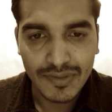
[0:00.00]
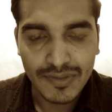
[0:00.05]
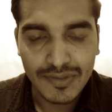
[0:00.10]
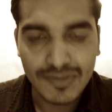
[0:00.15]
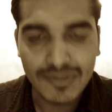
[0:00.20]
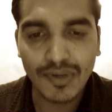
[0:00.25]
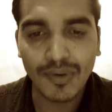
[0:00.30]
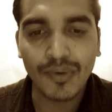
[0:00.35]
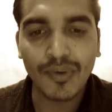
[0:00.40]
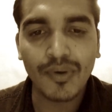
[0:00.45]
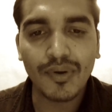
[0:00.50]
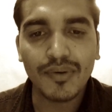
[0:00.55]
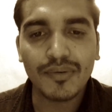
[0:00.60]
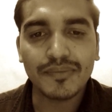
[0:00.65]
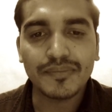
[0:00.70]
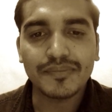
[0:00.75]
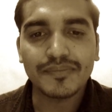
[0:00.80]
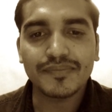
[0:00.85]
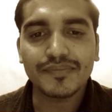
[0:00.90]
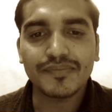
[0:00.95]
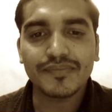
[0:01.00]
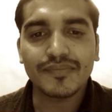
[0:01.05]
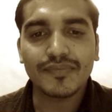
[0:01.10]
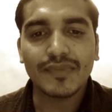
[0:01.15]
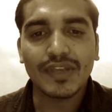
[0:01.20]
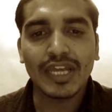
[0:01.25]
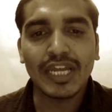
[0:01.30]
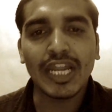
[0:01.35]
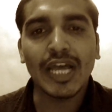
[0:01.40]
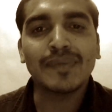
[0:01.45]
So
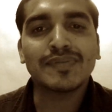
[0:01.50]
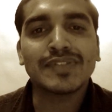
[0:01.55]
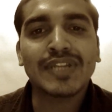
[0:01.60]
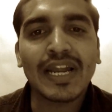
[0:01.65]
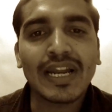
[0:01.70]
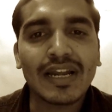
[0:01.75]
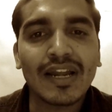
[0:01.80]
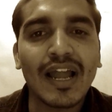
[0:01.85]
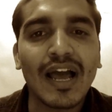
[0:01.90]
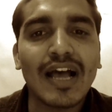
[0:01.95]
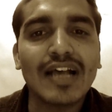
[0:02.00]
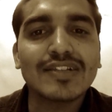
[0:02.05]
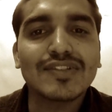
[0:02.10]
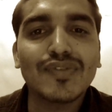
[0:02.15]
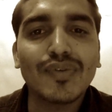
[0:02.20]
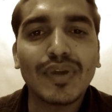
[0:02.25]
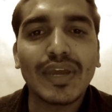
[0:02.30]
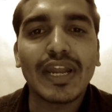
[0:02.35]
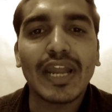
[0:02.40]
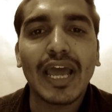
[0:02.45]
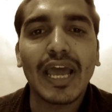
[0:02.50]
in abstract class you can